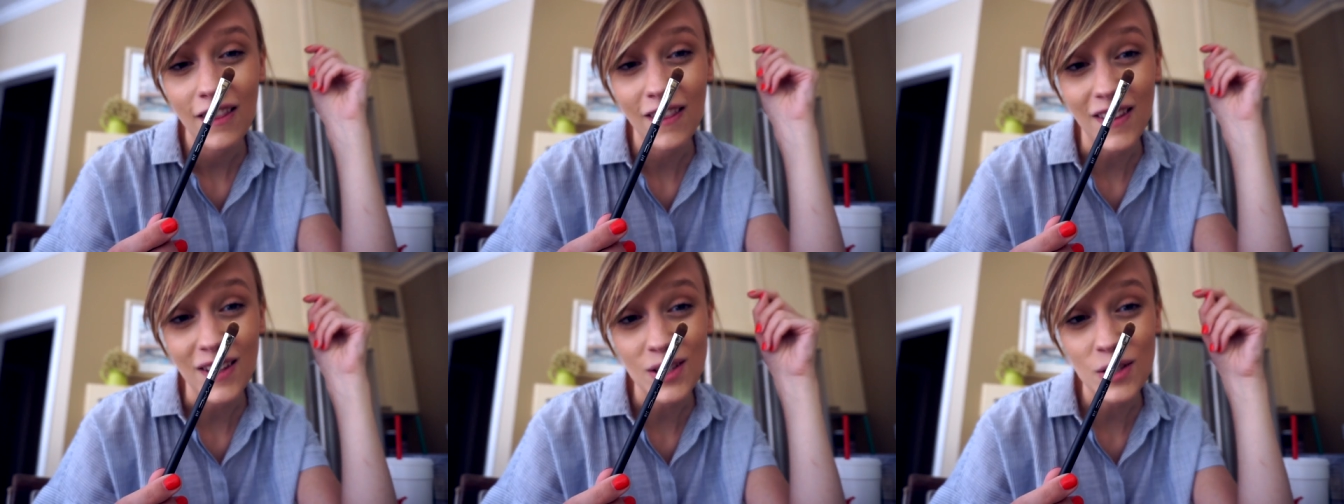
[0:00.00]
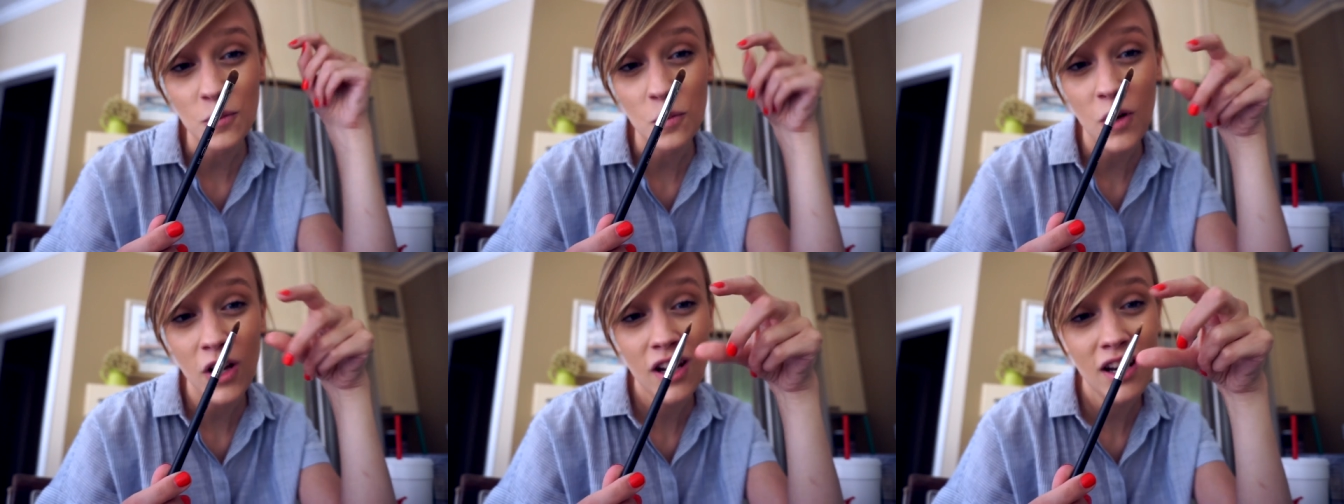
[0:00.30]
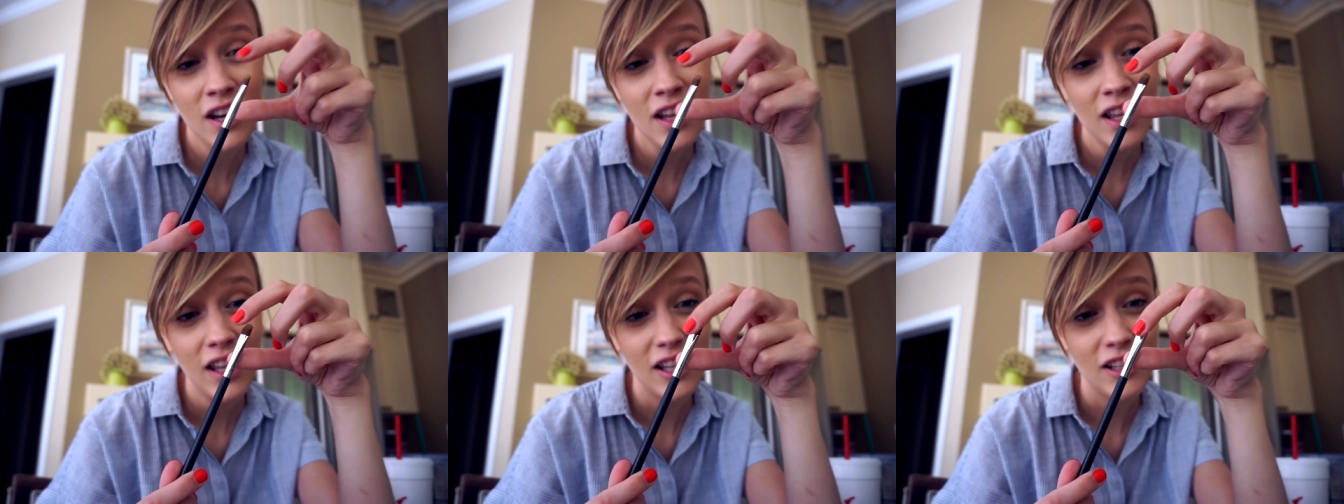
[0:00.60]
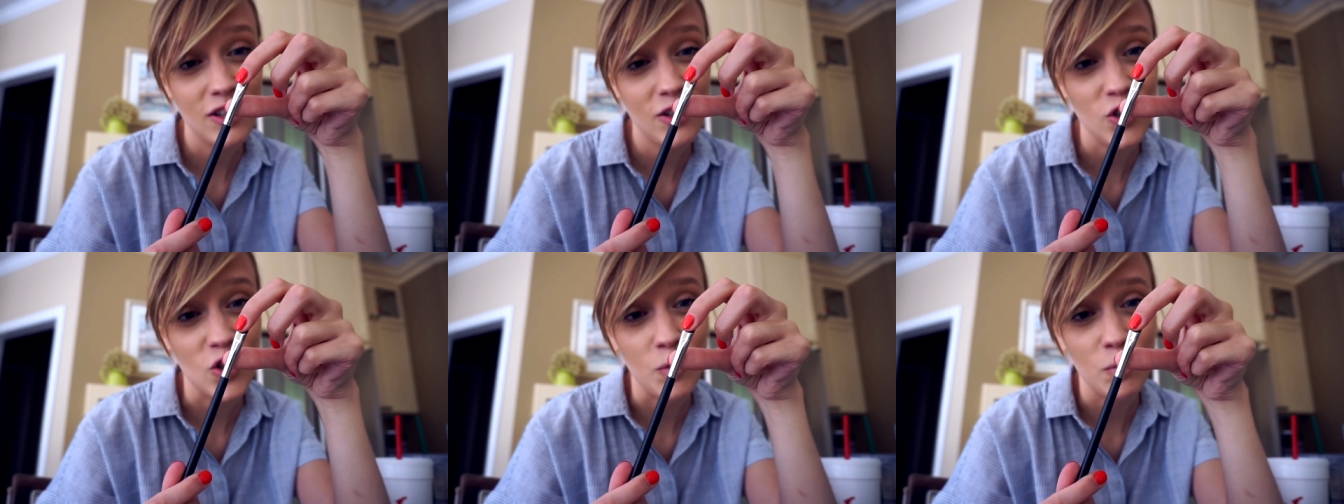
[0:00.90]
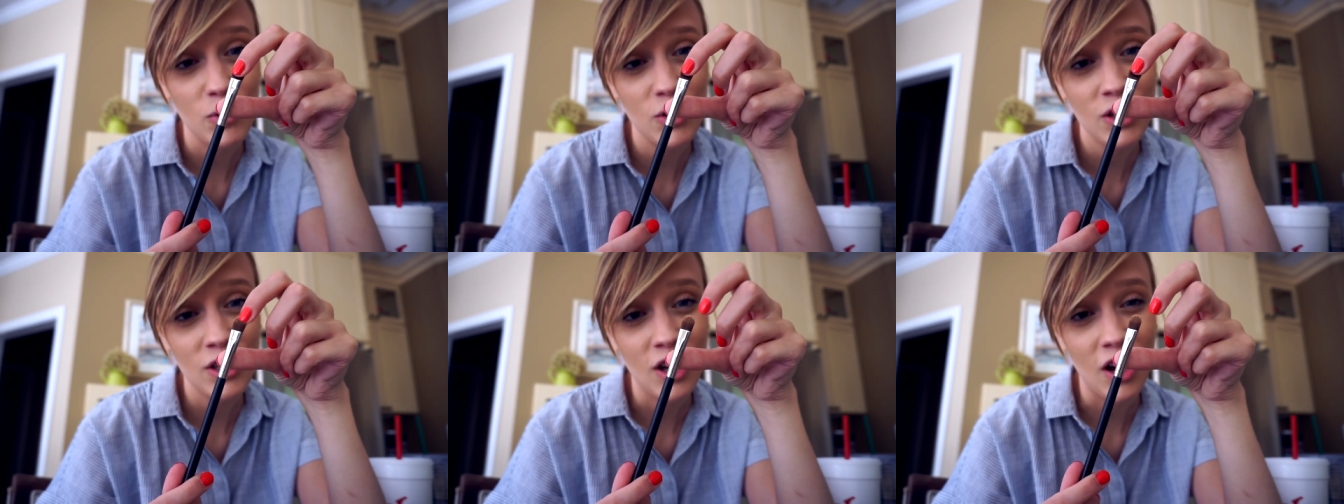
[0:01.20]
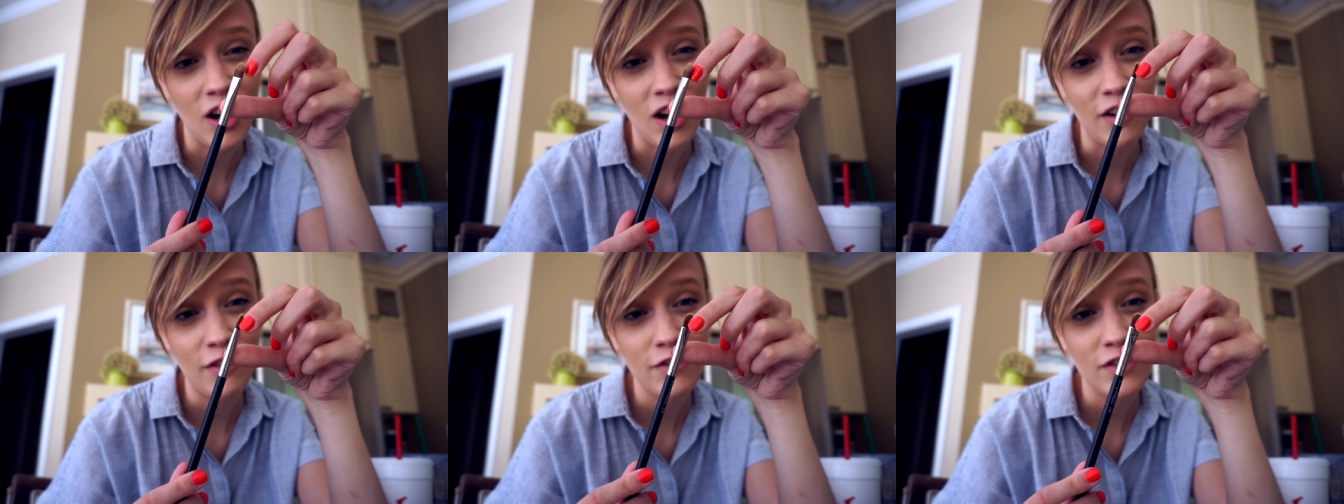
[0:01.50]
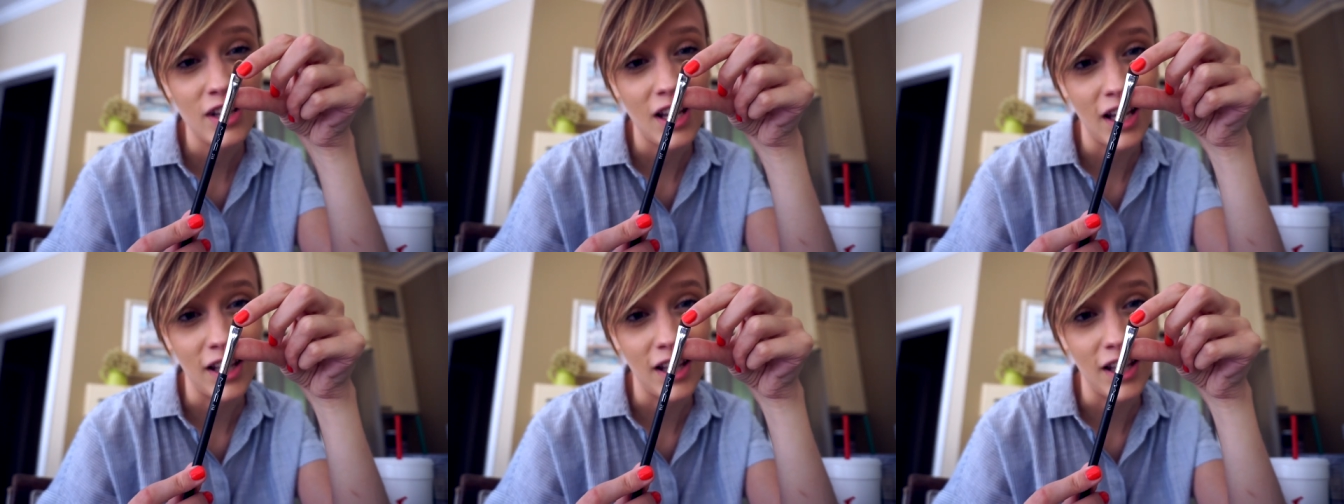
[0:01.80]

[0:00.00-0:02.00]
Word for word: this one is super soft